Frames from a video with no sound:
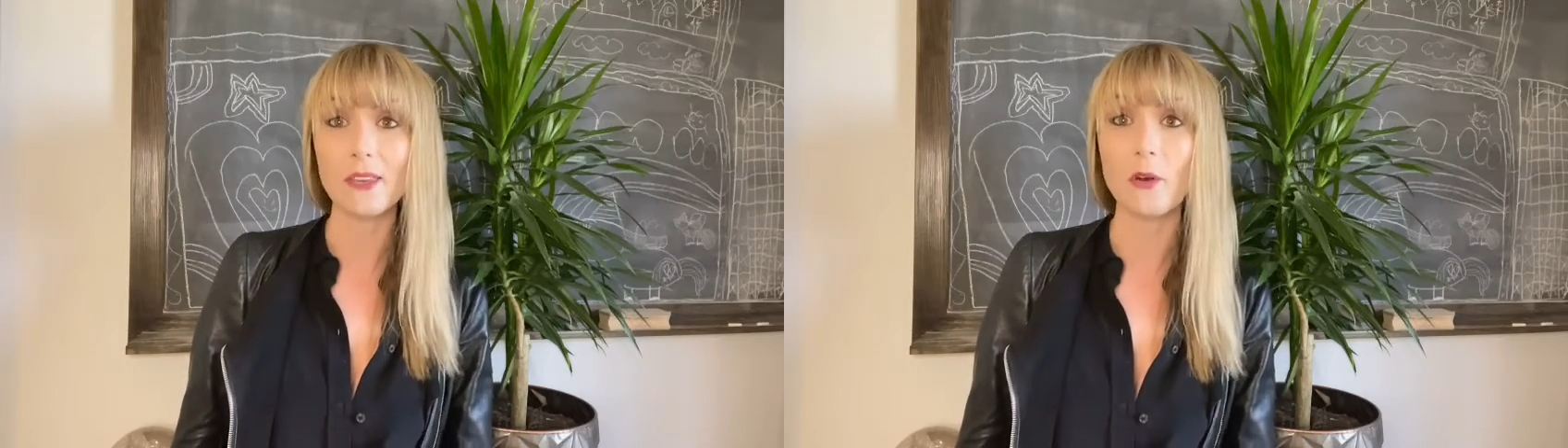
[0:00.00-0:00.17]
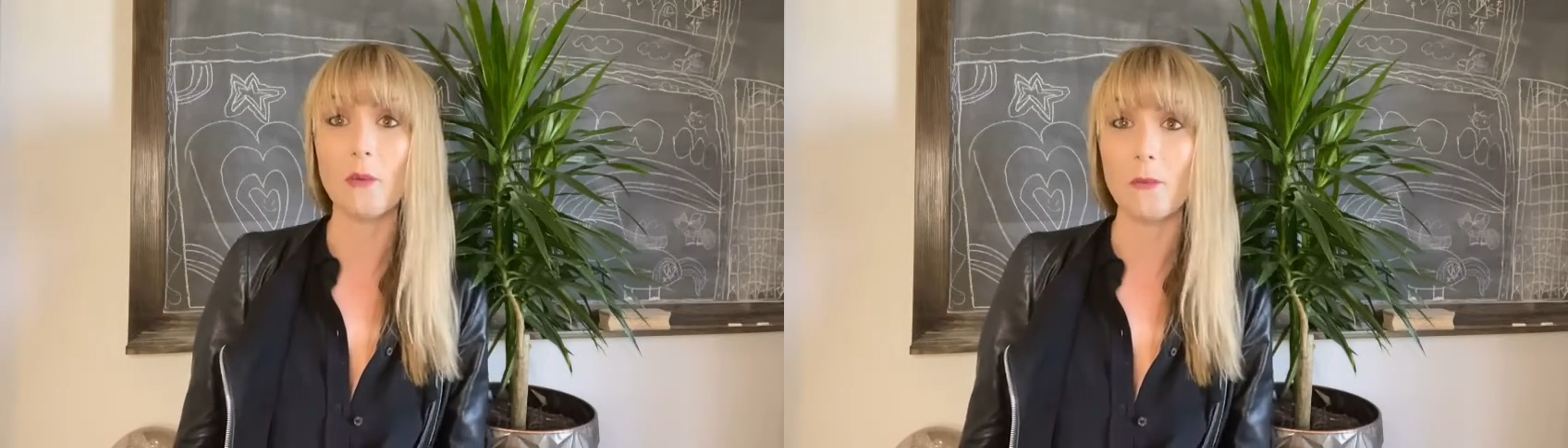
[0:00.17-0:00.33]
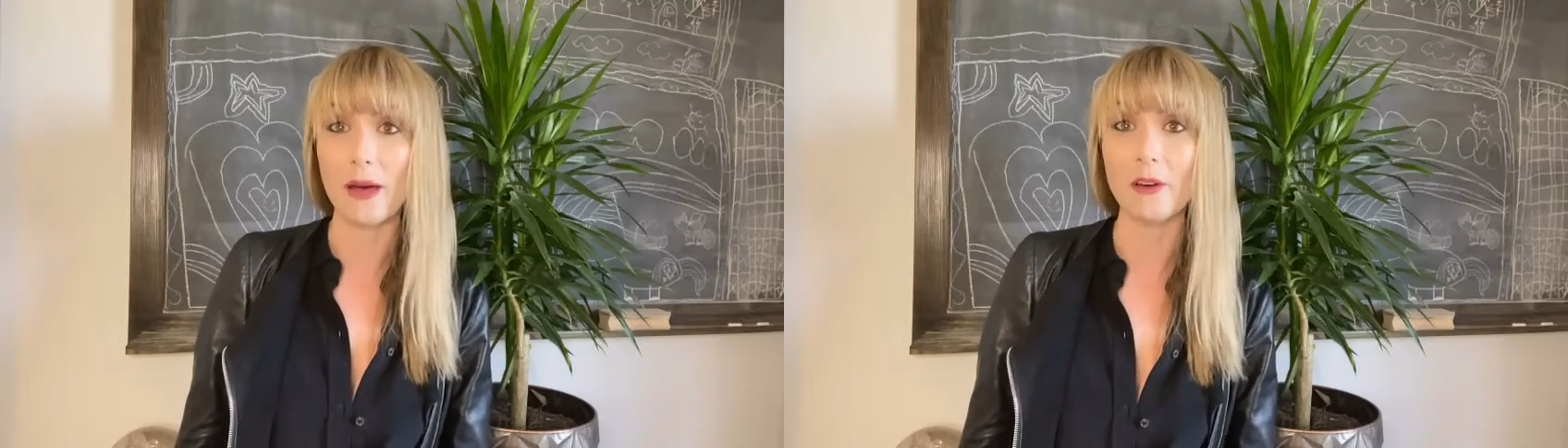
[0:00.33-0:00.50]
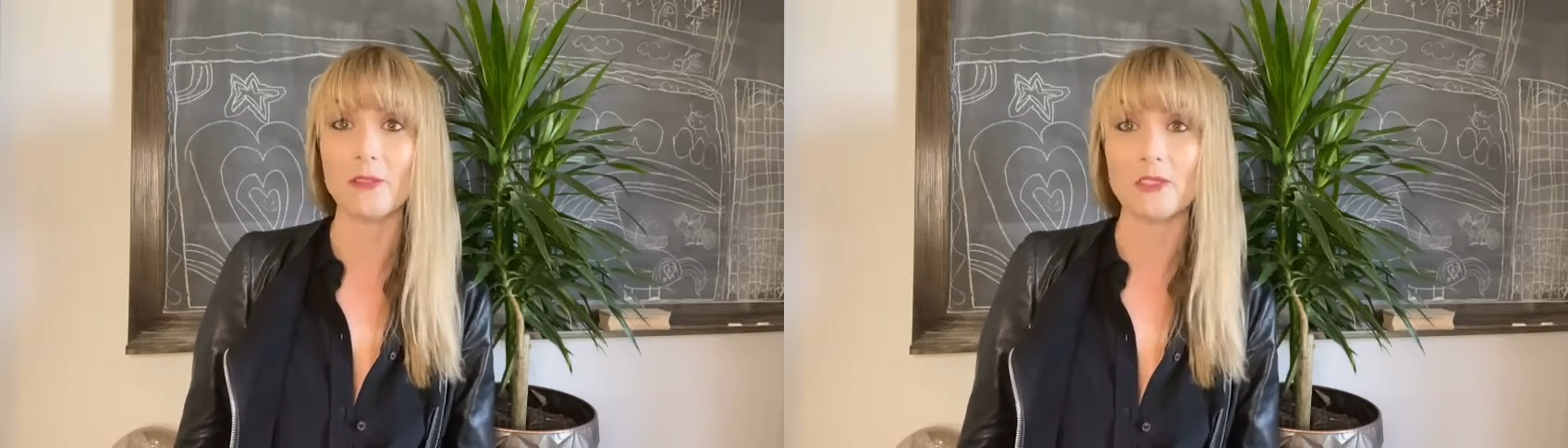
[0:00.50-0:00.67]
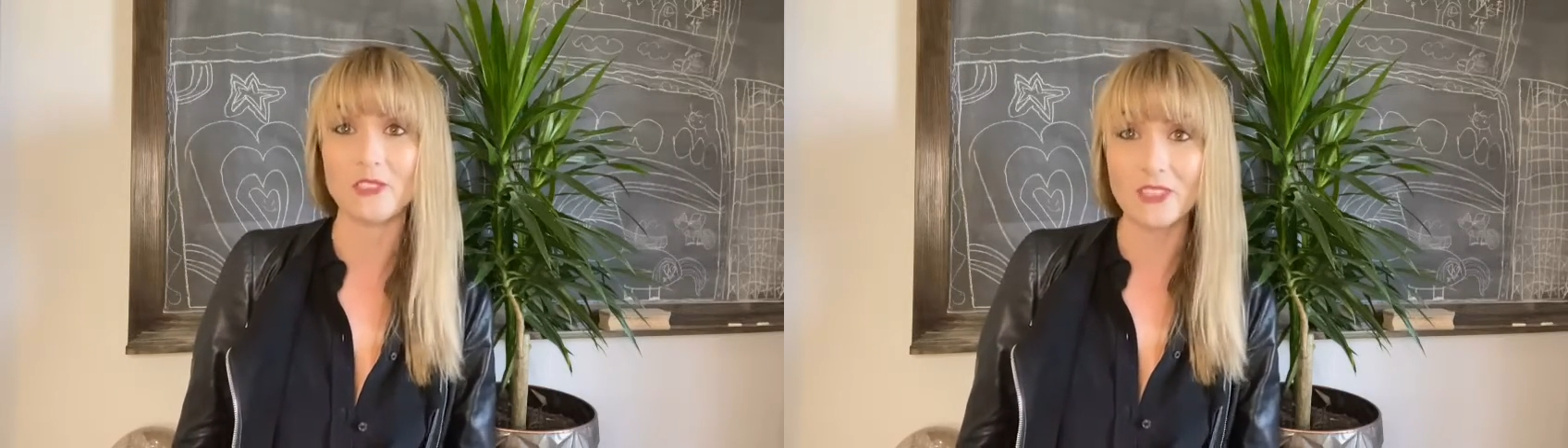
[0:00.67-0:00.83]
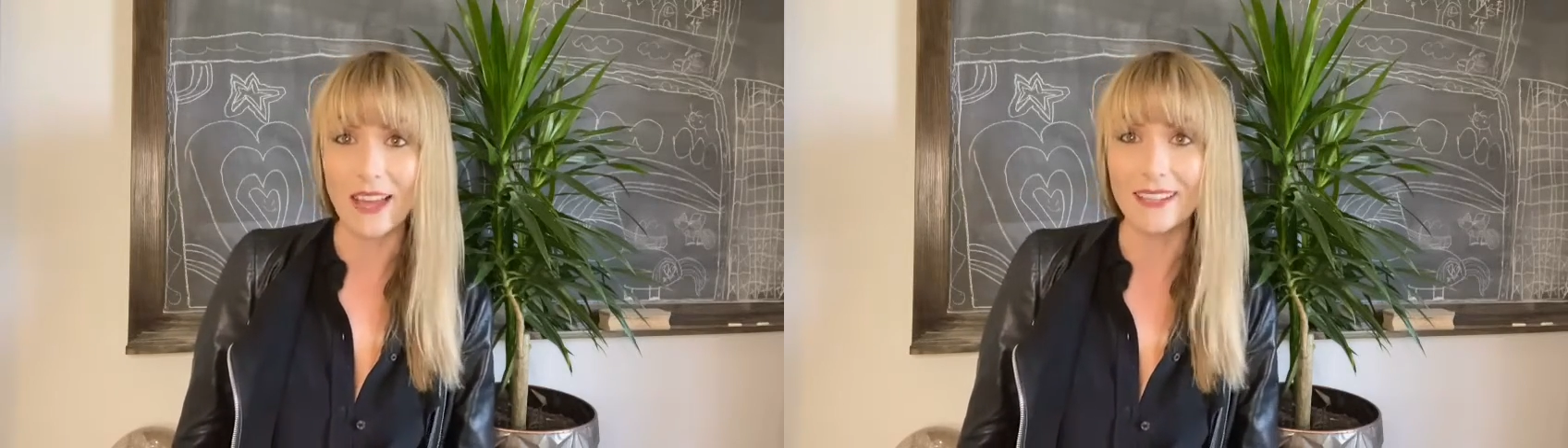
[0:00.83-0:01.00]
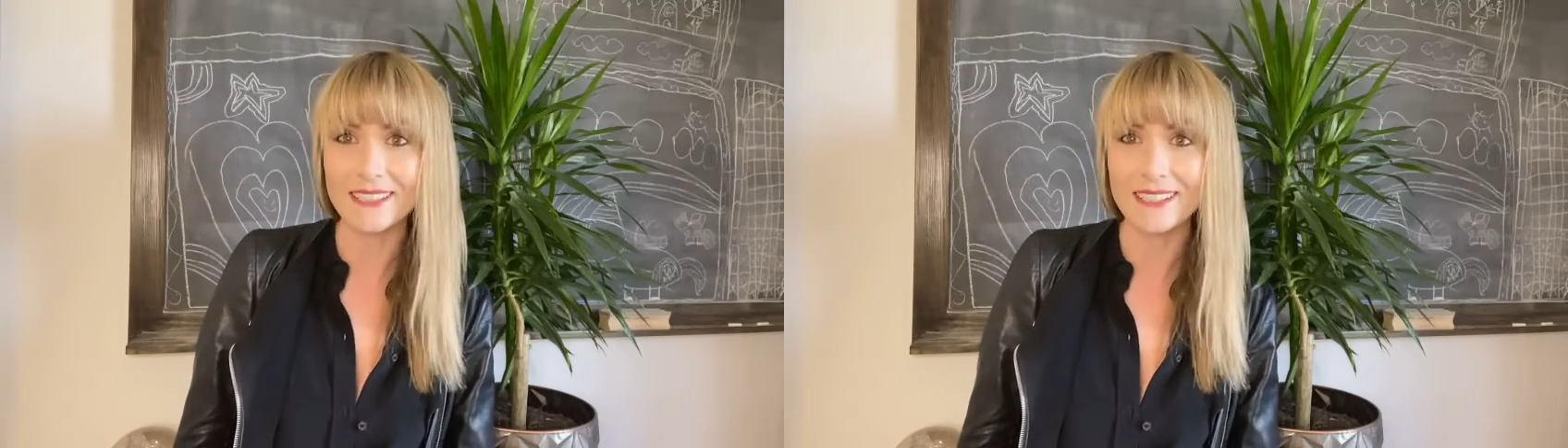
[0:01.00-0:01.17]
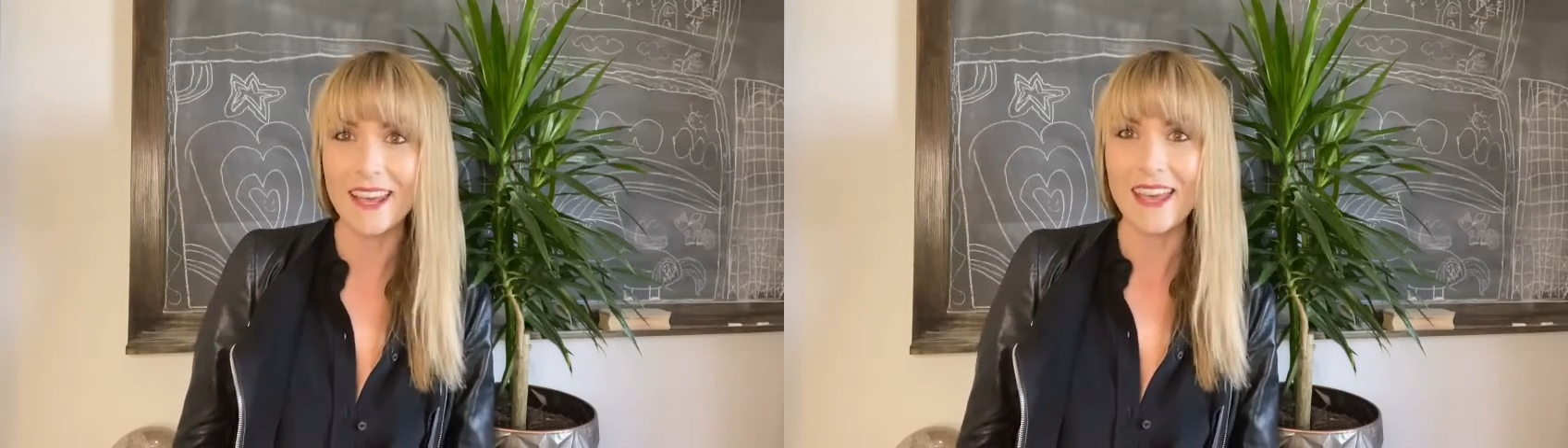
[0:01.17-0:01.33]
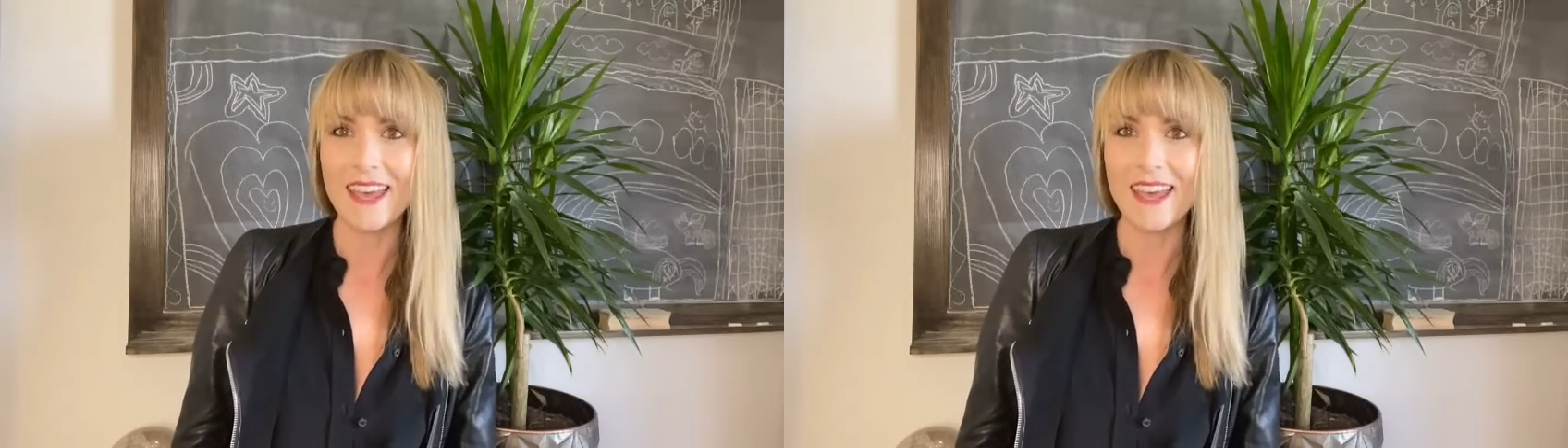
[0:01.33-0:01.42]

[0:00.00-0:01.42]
your mouth shut